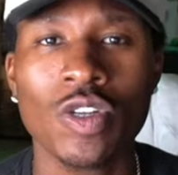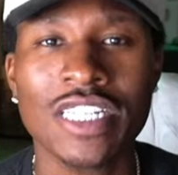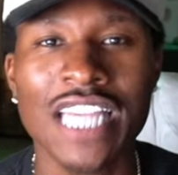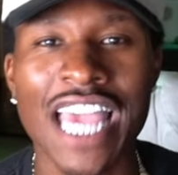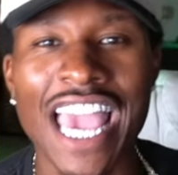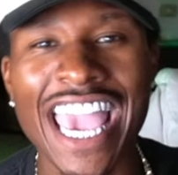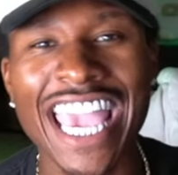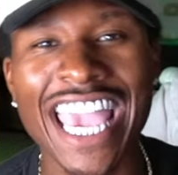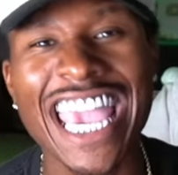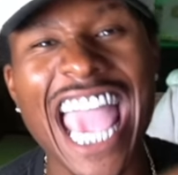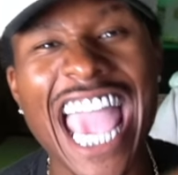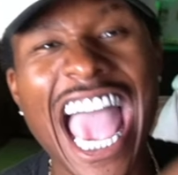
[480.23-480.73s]

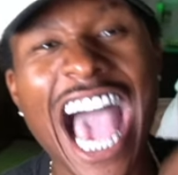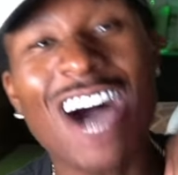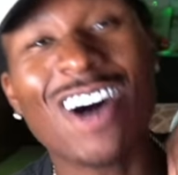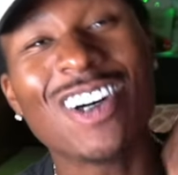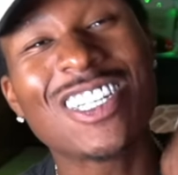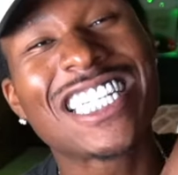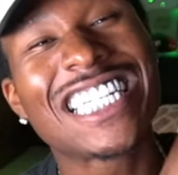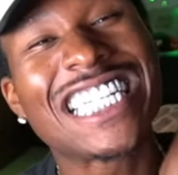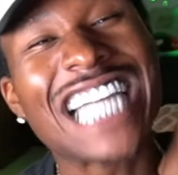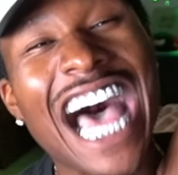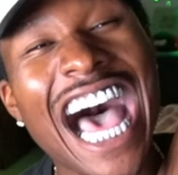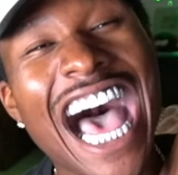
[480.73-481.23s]
chain
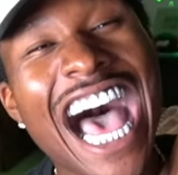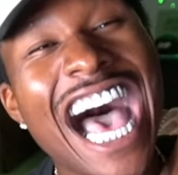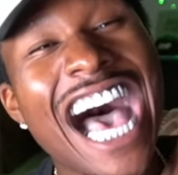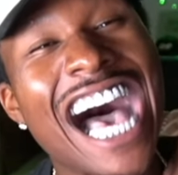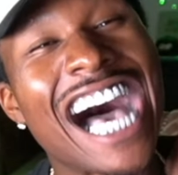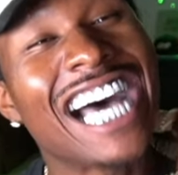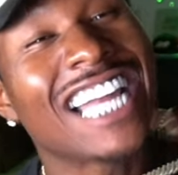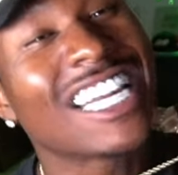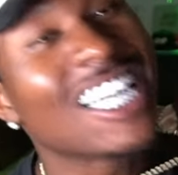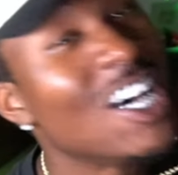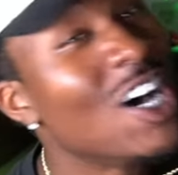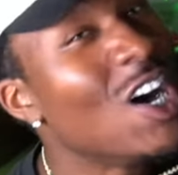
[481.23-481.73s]

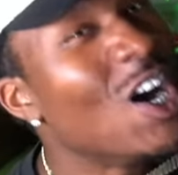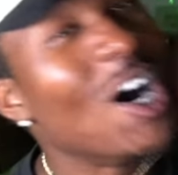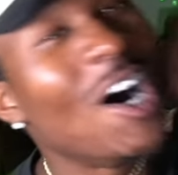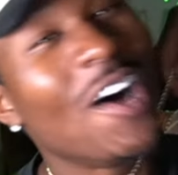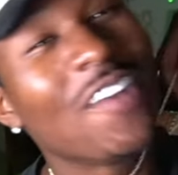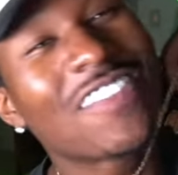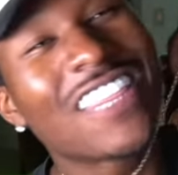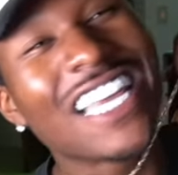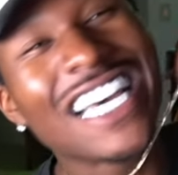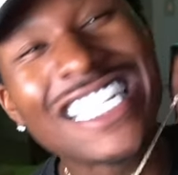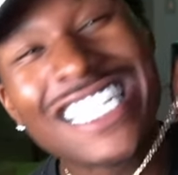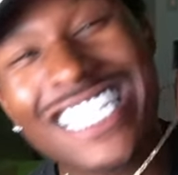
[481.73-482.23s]
outside
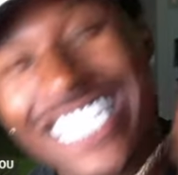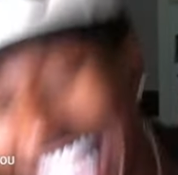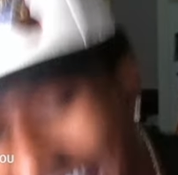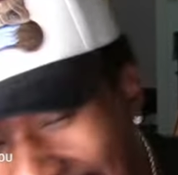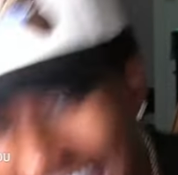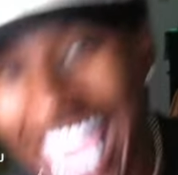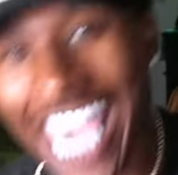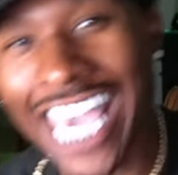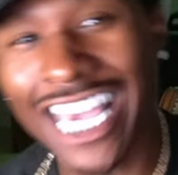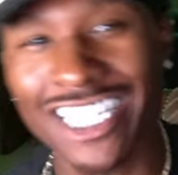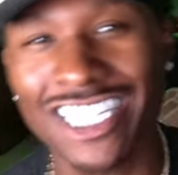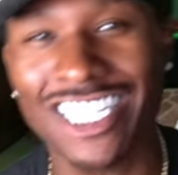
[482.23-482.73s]
of the
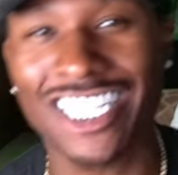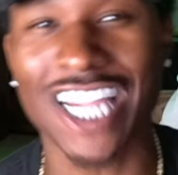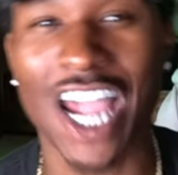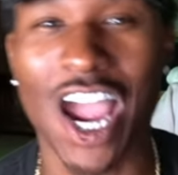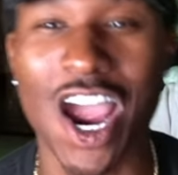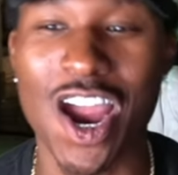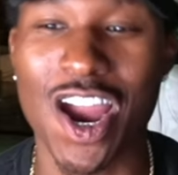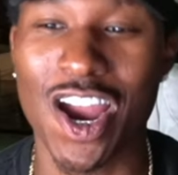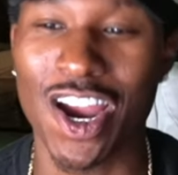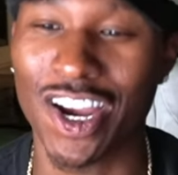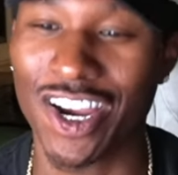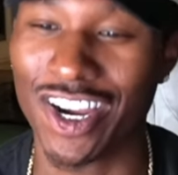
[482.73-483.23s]

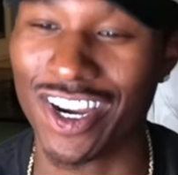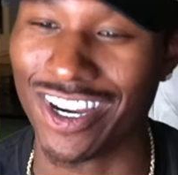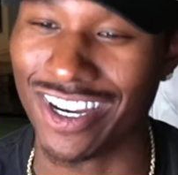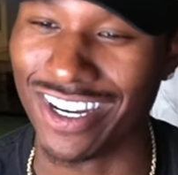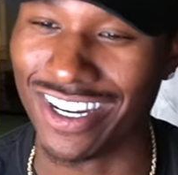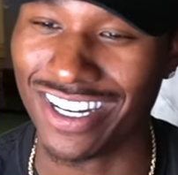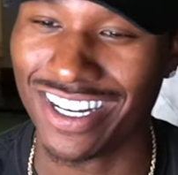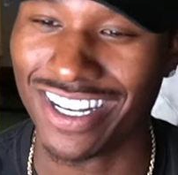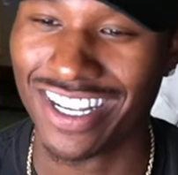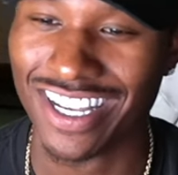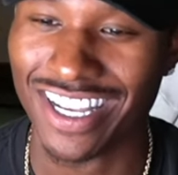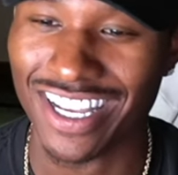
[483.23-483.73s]

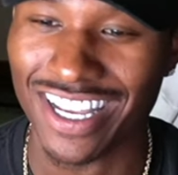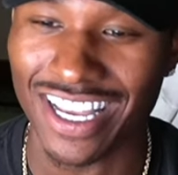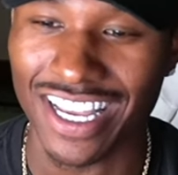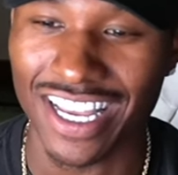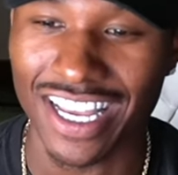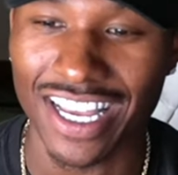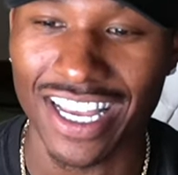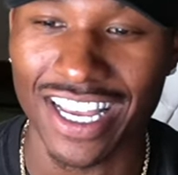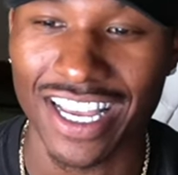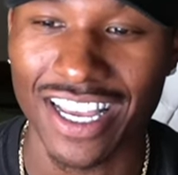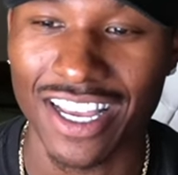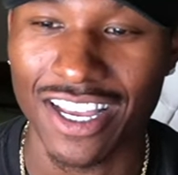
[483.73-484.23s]
t-shirt.
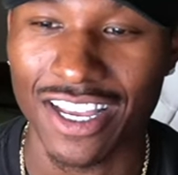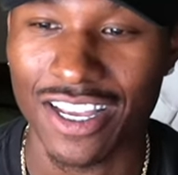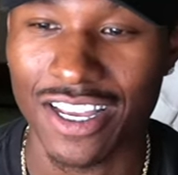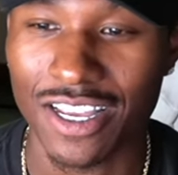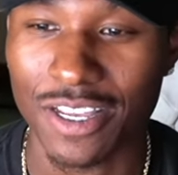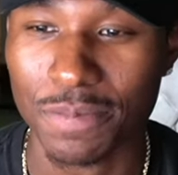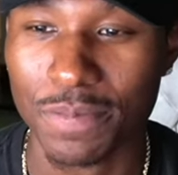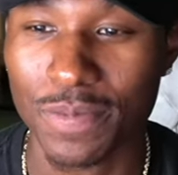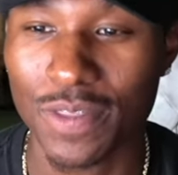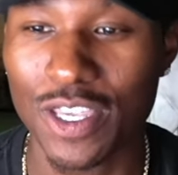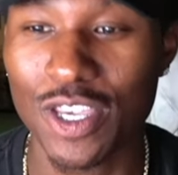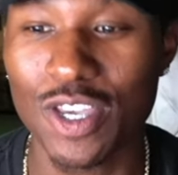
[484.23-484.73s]

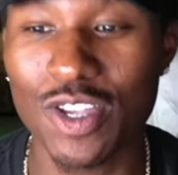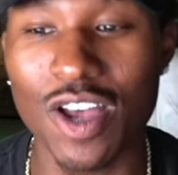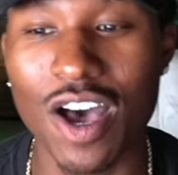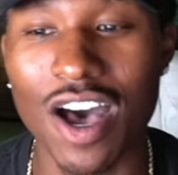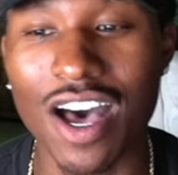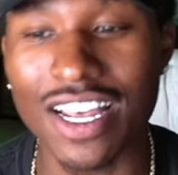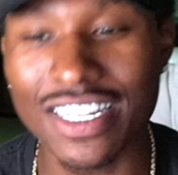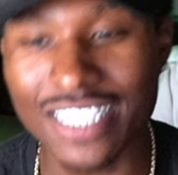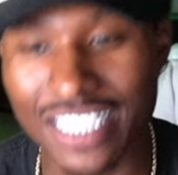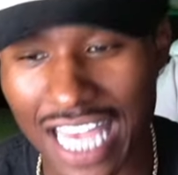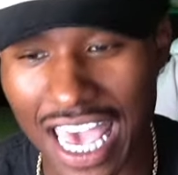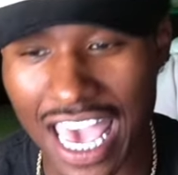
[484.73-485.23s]
You know
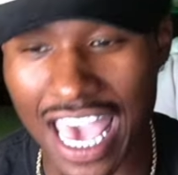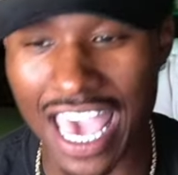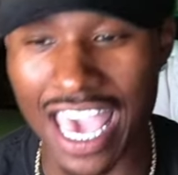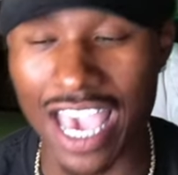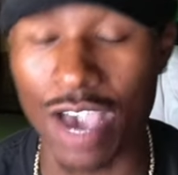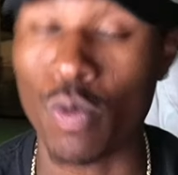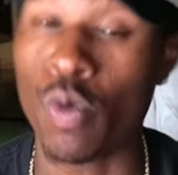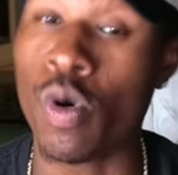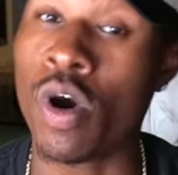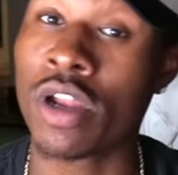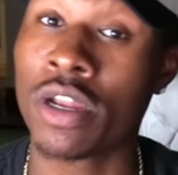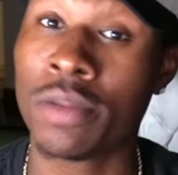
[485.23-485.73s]
what I'm
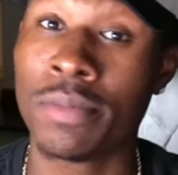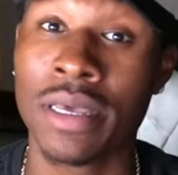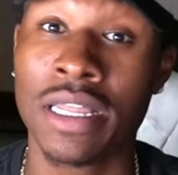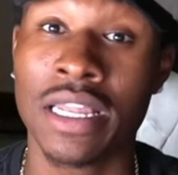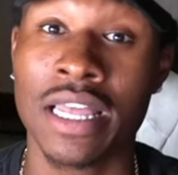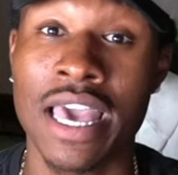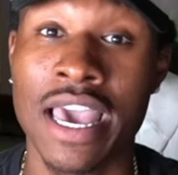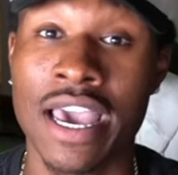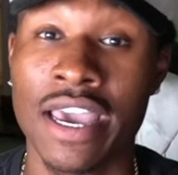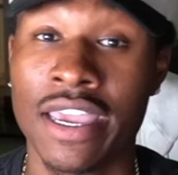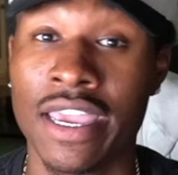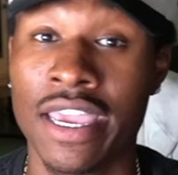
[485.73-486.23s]
saying? Watermelon
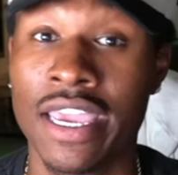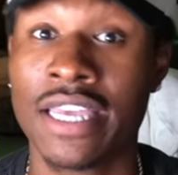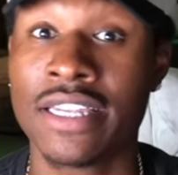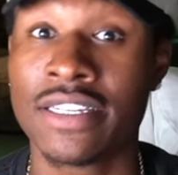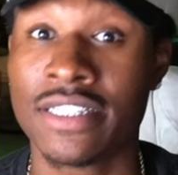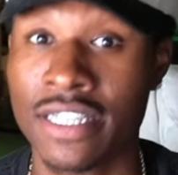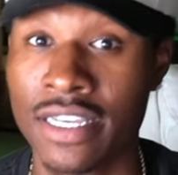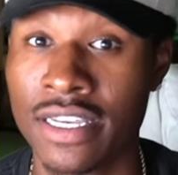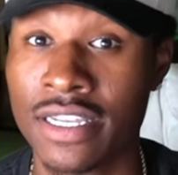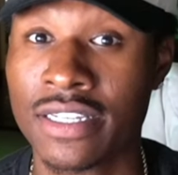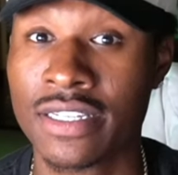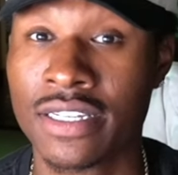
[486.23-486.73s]
Airheads
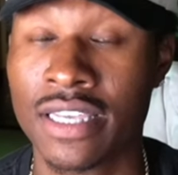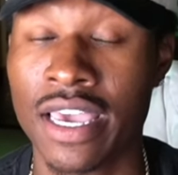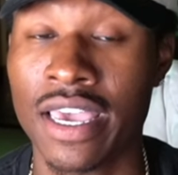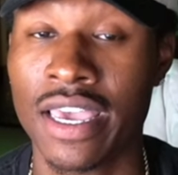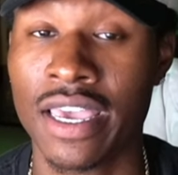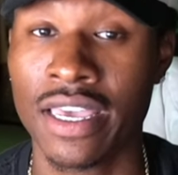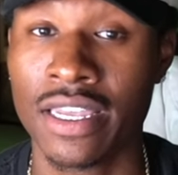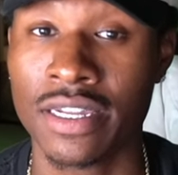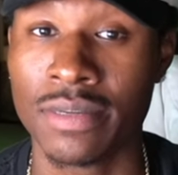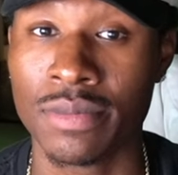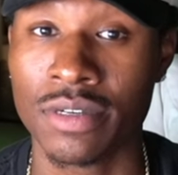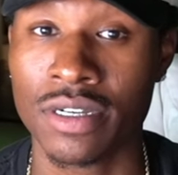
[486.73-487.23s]
is
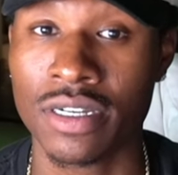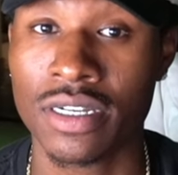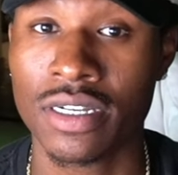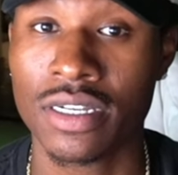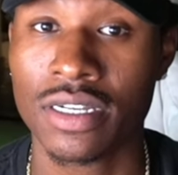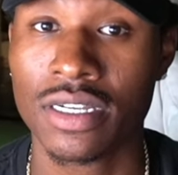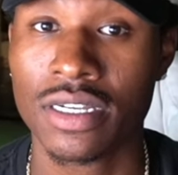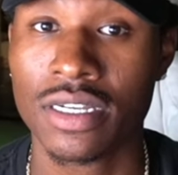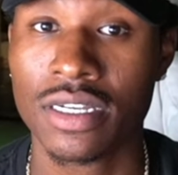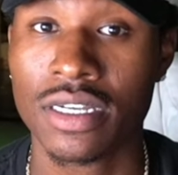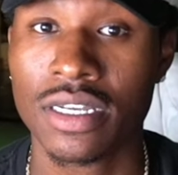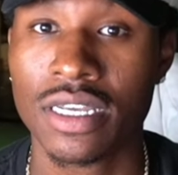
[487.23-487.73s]
good, bro.
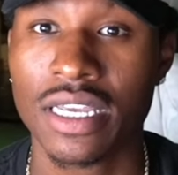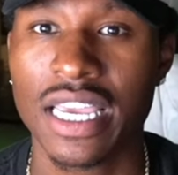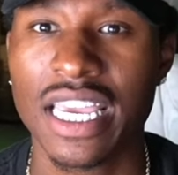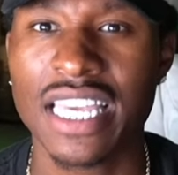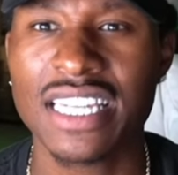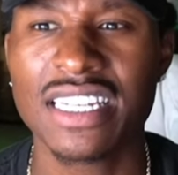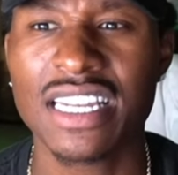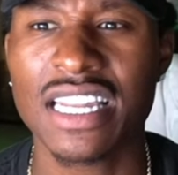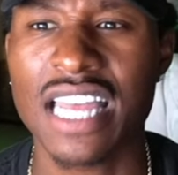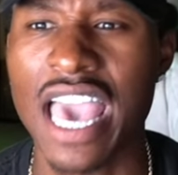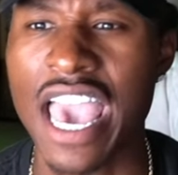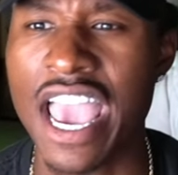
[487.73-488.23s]
Is
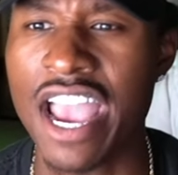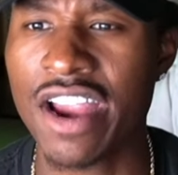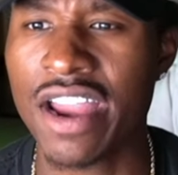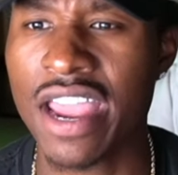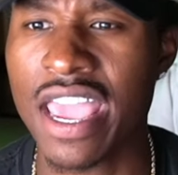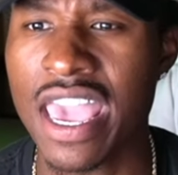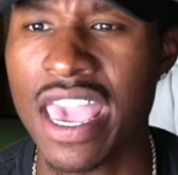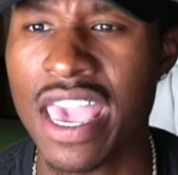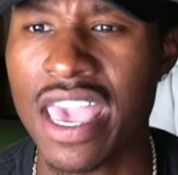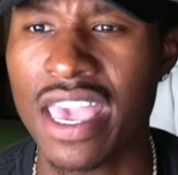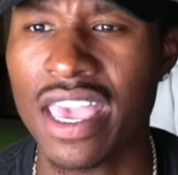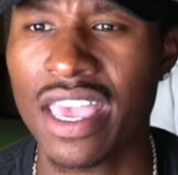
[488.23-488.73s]
it an
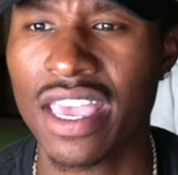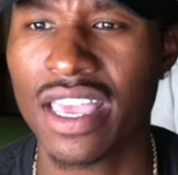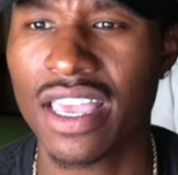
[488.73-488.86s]
airhead?